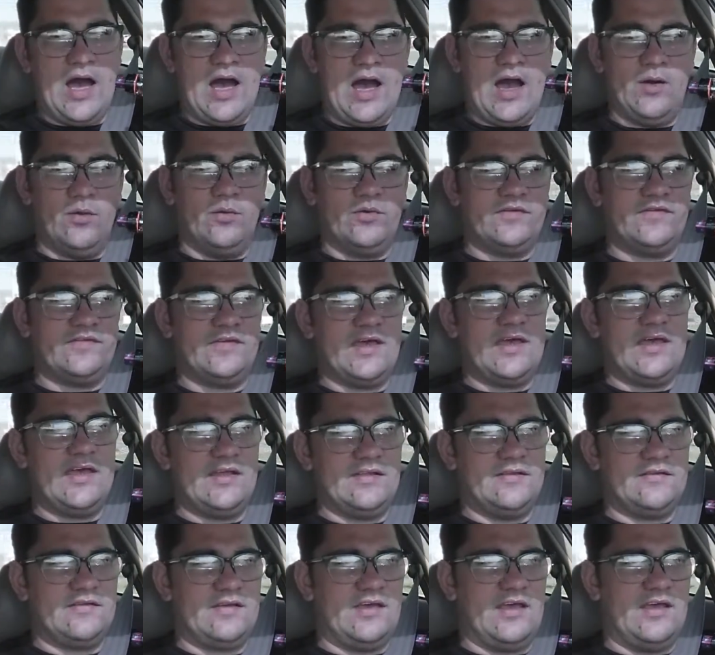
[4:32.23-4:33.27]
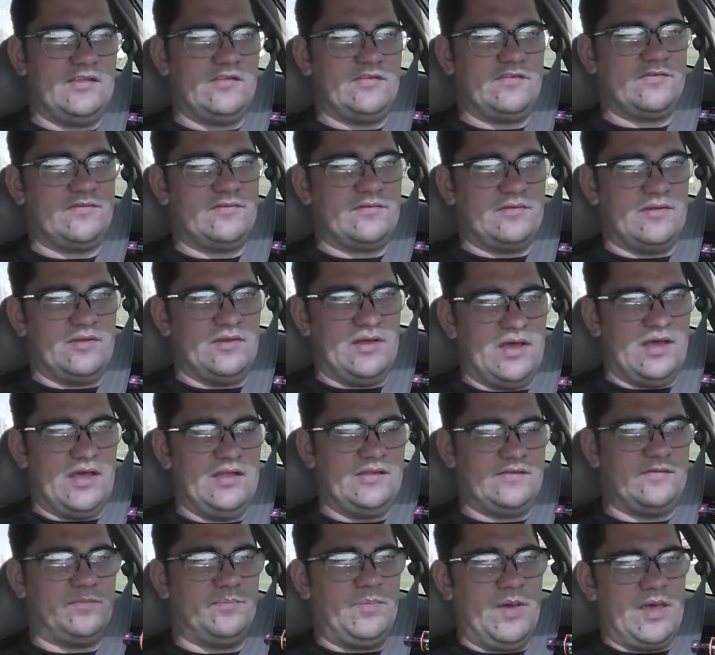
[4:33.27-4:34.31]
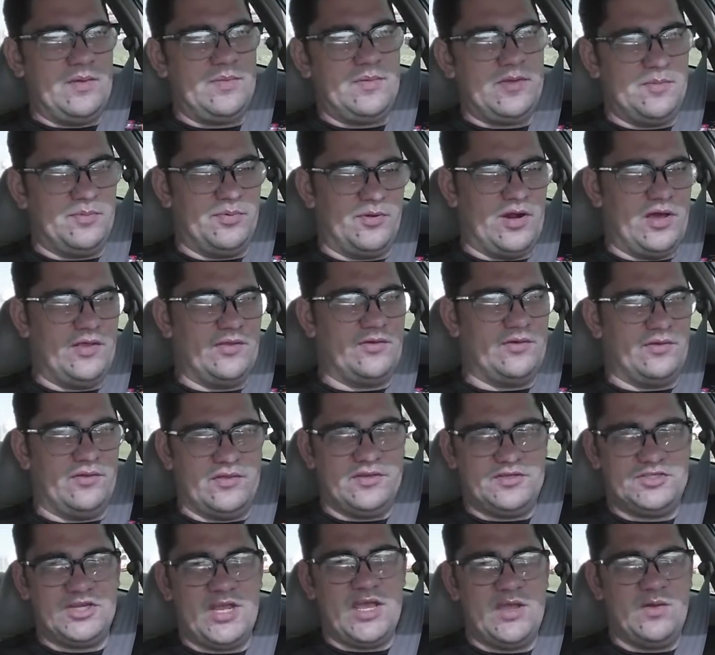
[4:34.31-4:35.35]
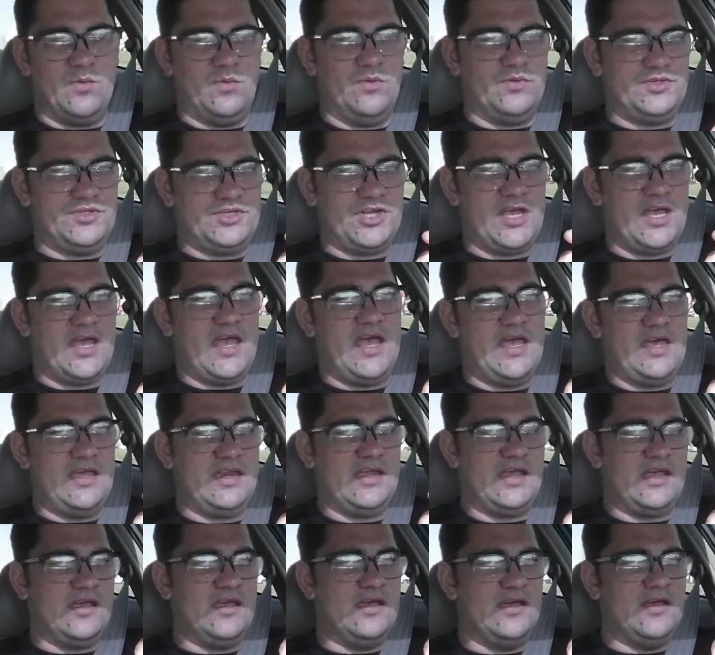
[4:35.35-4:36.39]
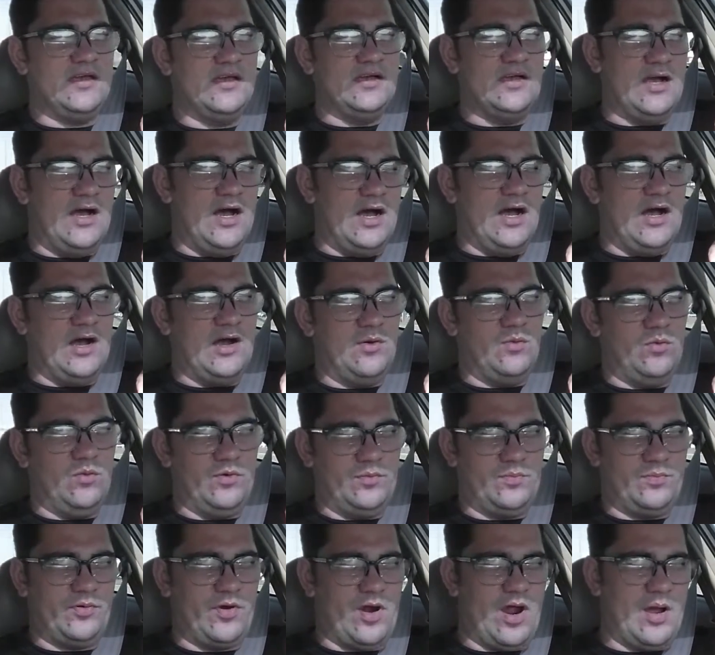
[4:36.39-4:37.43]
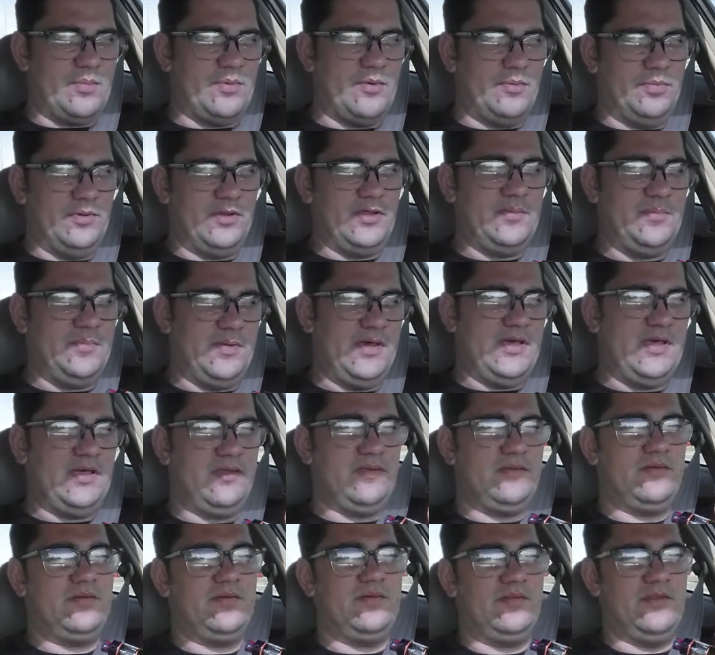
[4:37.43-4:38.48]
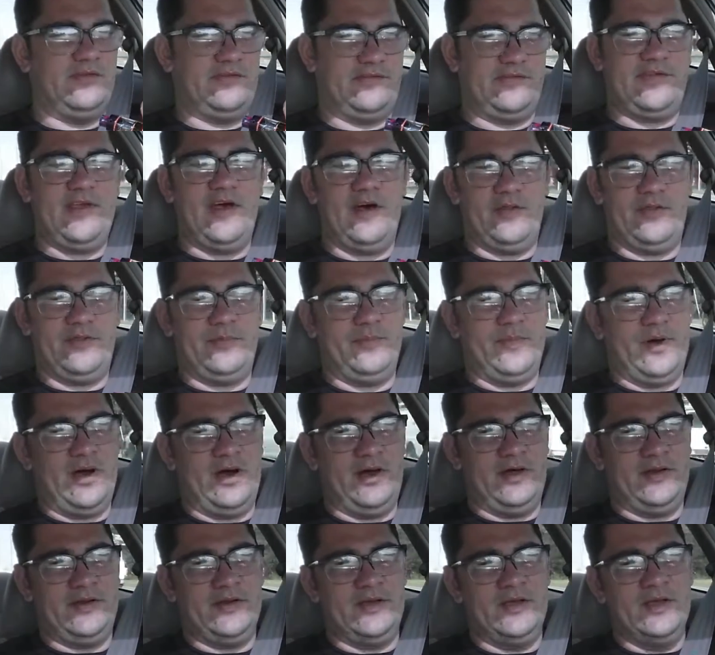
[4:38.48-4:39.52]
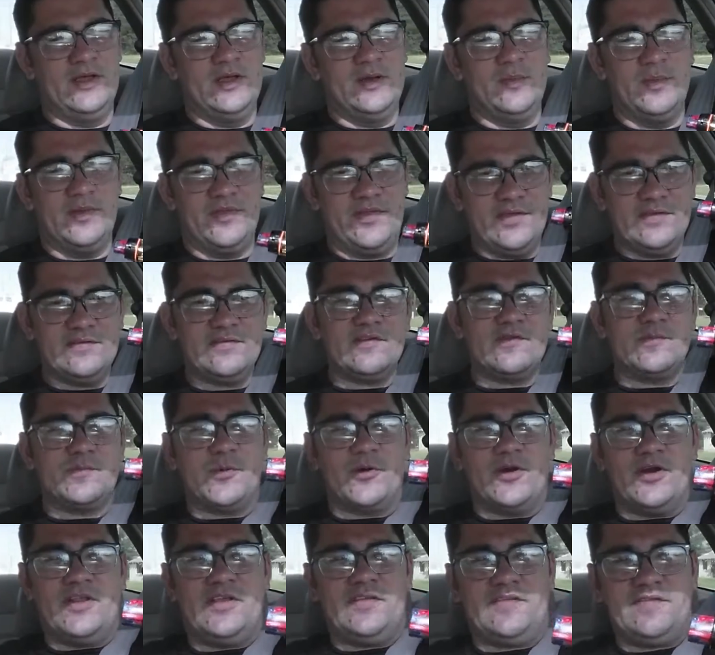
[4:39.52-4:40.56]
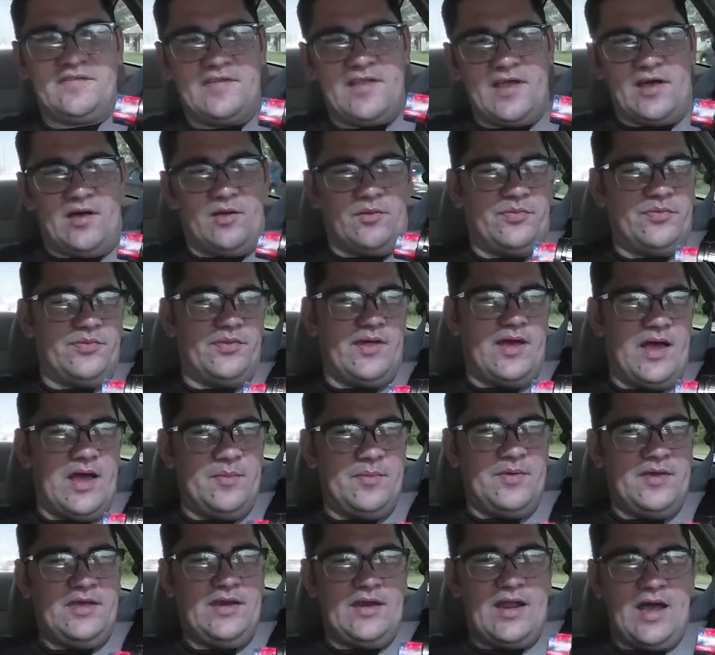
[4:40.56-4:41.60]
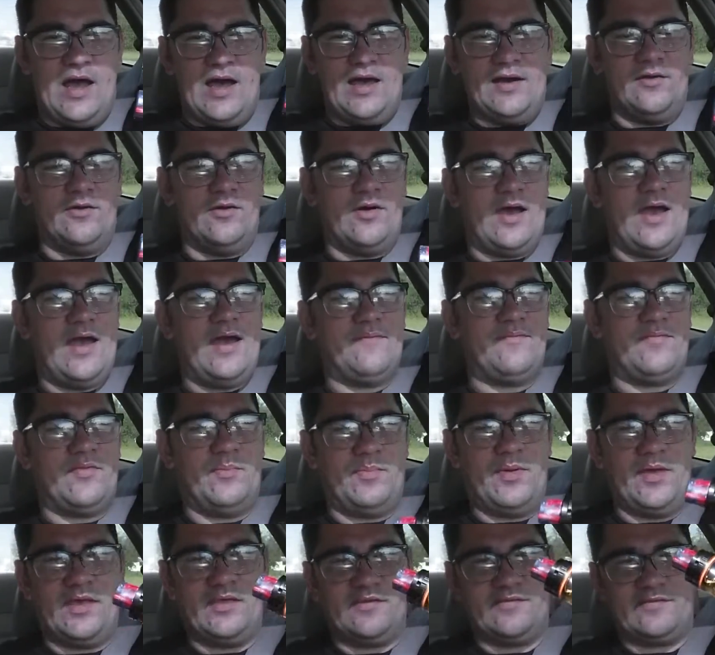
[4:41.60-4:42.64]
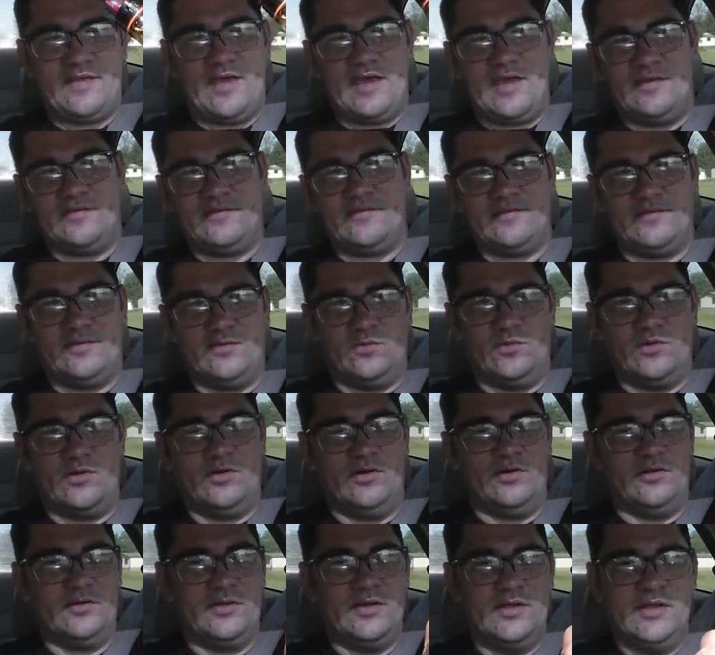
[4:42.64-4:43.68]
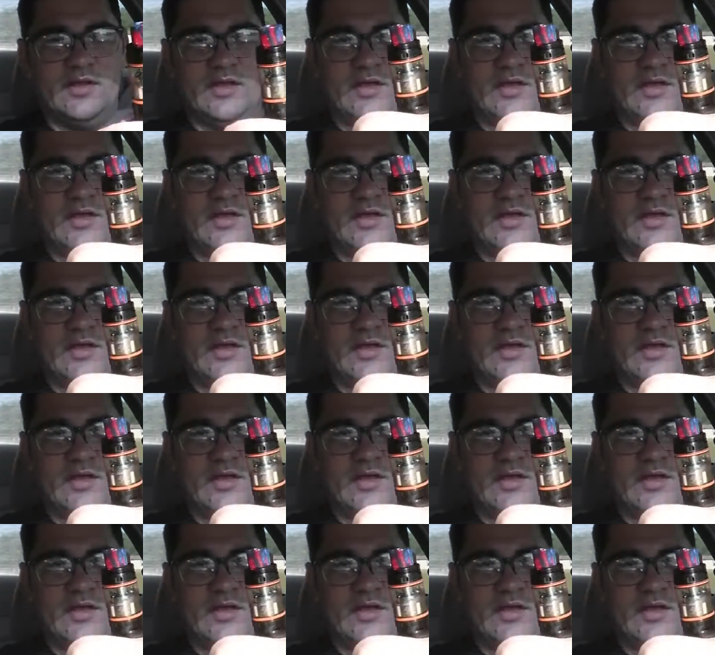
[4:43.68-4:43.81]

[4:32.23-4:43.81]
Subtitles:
I would say it's baby brother, the J80, would probably be the stealth mod. But this is pretty stealth. I mean, I don't have the biggest hands in the world,